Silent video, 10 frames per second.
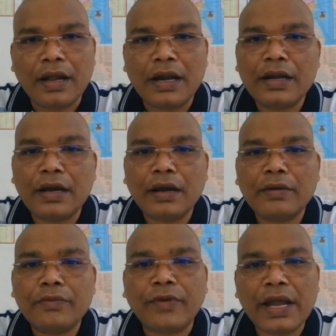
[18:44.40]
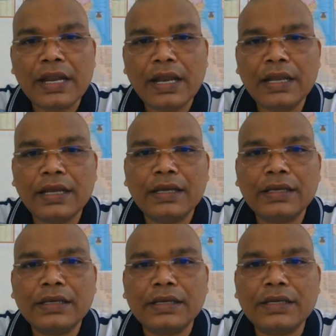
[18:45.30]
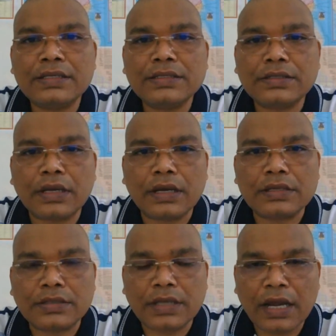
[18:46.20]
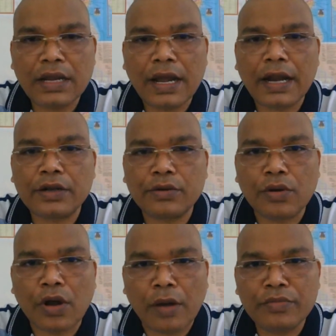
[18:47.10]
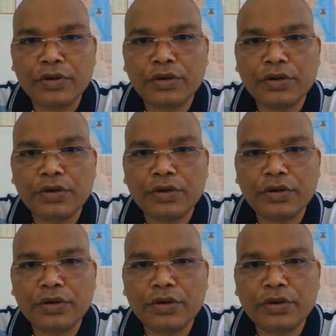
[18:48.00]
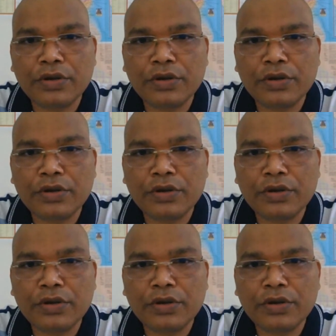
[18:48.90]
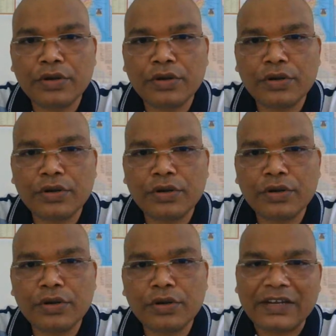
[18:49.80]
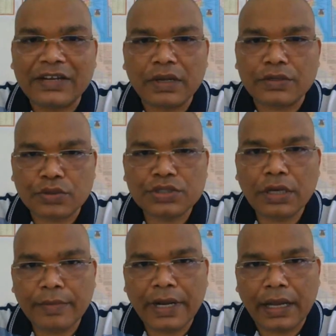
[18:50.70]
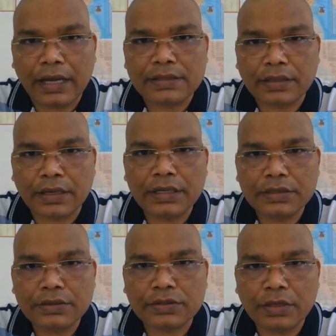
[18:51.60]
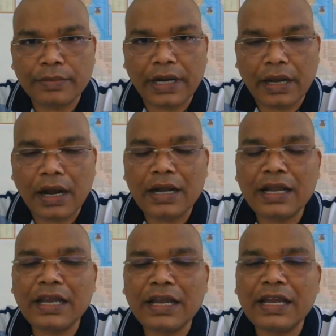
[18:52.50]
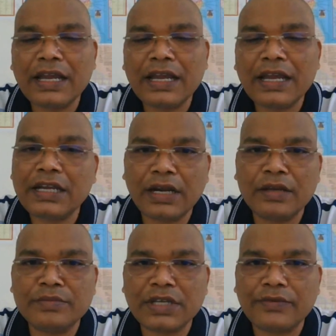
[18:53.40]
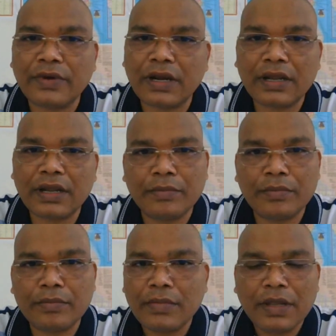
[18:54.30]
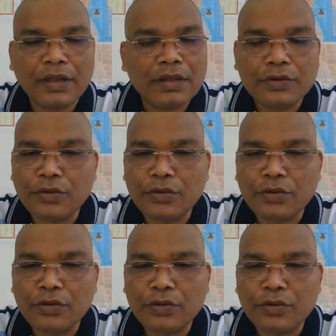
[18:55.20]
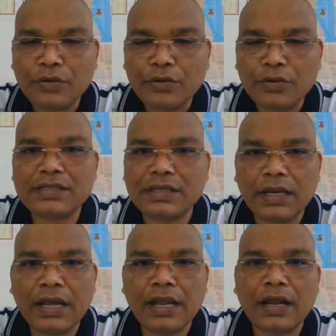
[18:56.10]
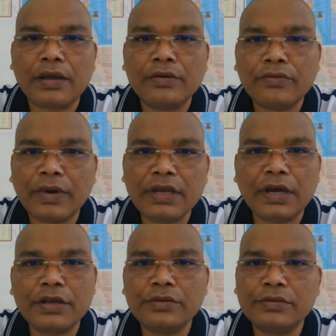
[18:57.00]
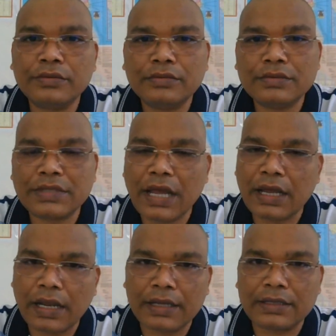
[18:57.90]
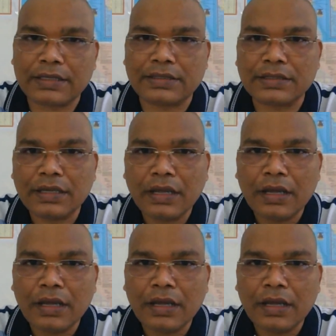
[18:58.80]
And finally, his son had to come to the media, and he social media, and he tweeted himself, "Arey, no, my father is still alive. Why are you saying like this?"